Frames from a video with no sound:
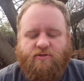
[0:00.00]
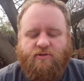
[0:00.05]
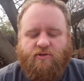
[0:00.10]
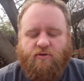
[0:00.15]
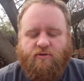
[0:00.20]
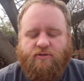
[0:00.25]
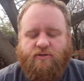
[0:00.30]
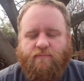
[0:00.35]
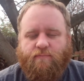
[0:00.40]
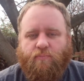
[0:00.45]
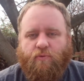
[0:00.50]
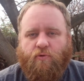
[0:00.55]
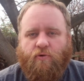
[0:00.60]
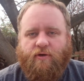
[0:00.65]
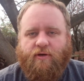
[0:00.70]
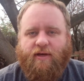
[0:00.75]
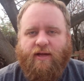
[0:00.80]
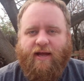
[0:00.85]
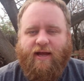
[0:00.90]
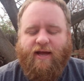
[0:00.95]
So it's
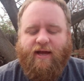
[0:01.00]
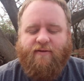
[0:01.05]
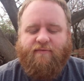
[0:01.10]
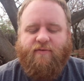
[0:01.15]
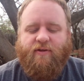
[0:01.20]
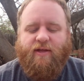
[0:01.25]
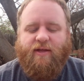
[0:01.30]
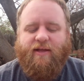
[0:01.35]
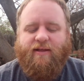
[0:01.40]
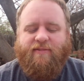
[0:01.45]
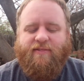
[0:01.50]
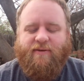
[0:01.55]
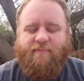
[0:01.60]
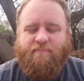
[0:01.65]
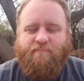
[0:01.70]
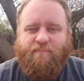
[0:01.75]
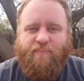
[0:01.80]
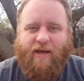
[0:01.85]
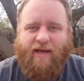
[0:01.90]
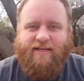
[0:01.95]
important to have the
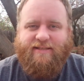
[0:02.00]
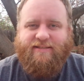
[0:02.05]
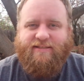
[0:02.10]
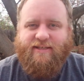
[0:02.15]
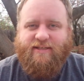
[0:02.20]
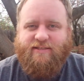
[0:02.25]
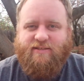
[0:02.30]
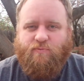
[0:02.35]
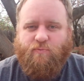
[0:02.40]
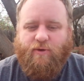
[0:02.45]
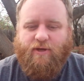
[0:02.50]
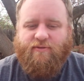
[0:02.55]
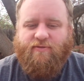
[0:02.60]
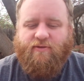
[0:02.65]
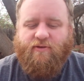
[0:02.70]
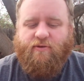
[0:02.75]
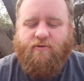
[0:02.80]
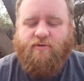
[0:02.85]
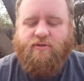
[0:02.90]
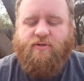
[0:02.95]
basics with
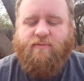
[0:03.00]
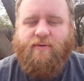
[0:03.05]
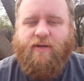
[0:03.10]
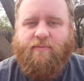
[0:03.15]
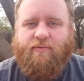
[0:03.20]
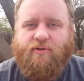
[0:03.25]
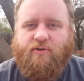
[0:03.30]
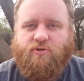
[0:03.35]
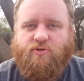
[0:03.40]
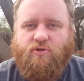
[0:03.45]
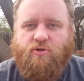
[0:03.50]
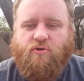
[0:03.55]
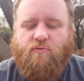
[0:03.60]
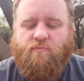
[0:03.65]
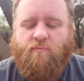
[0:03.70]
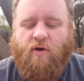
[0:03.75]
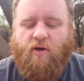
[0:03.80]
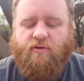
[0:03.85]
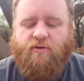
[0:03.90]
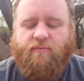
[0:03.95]
you to be able to do
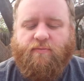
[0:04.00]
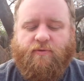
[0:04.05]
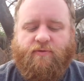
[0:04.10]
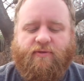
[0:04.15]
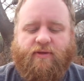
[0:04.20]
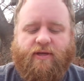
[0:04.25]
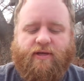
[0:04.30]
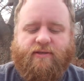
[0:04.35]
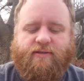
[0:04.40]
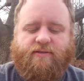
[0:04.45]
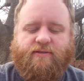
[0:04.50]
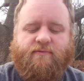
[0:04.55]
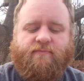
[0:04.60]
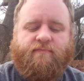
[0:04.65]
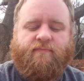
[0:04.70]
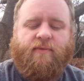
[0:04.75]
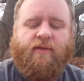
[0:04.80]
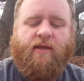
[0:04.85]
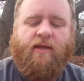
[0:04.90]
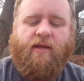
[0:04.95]
multiple things.
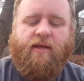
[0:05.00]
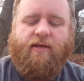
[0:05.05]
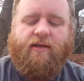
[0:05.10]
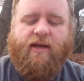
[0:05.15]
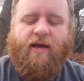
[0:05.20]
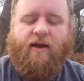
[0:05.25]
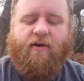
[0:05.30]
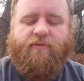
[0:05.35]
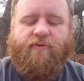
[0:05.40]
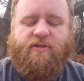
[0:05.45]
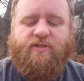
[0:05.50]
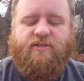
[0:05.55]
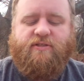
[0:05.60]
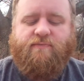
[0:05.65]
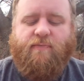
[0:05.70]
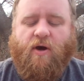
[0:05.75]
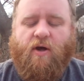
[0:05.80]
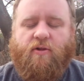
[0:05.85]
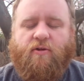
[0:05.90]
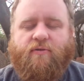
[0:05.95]
Now, the
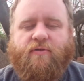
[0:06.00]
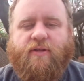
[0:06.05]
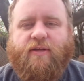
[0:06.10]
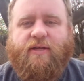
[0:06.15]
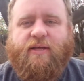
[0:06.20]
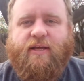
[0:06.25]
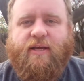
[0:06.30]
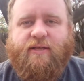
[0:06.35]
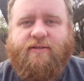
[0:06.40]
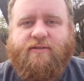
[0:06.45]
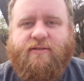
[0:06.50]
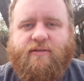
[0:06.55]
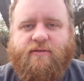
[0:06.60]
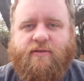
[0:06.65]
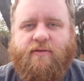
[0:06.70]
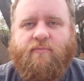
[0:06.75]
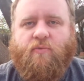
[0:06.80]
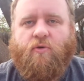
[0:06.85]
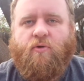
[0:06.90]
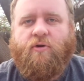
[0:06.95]
smaller the kit,
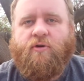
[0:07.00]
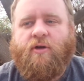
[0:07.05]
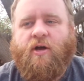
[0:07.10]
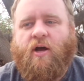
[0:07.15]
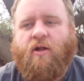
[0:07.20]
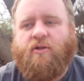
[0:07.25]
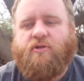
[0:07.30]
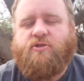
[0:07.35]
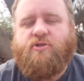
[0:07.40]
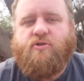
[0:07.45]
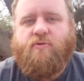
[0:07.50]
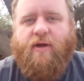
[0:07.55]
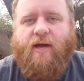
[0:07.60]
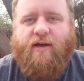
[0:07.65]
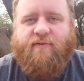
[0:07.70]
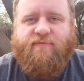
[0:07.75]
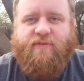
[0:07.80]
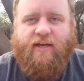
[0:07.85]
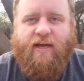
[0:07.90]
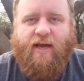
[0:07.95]
the more knowledge you
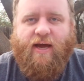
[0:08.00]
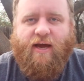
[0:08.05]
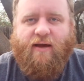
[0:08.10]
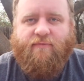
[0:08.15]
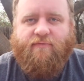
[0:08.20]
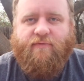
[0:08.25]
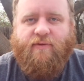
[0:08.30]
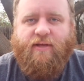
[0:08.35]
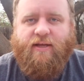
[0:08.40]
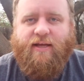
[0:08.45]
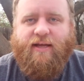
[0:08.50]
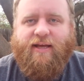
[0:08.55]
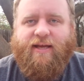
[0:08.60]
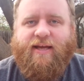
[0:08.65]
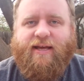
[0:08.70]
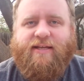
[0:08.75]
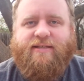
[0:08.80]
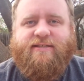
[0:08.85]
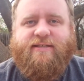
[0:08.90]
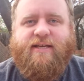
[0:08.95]
have to have.
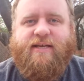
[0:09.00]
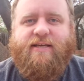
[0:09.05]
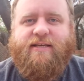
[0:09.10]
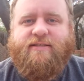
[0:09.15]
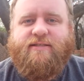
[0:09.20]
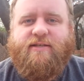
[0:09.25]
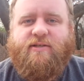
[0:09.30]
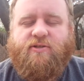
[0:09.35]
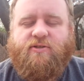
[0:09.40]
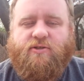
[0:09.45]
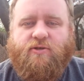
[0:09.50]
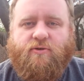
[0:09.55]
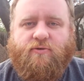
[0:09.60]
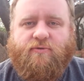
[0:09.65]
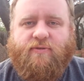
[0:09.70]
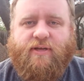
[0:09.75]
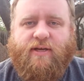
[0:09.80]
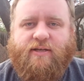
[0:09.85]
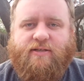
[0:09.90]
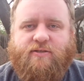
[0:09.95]
It's easy to do
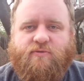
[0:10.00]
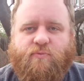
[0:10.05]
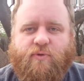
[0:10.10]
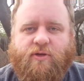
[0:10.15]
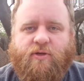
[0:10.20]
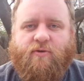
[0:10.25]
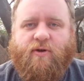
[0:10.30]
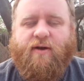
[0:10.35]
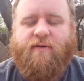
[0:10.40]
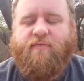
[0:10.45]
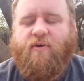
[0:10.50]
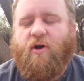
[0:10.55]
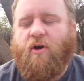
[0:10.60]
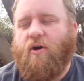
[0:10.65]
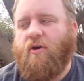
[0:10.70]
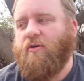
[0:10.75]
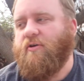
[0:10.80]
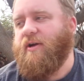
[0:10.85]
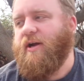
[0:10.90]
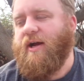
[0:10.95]
things when you have
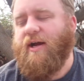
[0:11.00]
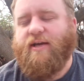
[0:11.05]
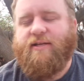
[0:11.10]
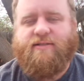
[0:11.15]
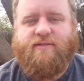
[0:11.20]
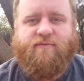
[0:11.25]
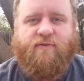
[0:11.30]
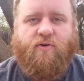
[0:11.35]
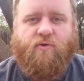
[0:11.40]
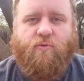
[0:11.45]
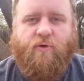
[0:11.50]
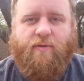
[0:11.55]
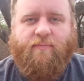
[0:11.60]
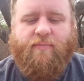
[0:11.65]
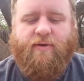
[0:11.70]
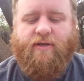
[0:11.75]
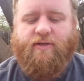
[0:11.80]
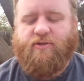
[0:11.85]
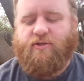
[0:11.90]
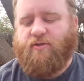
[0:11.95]
all kinds of
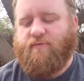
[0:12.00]
equipment.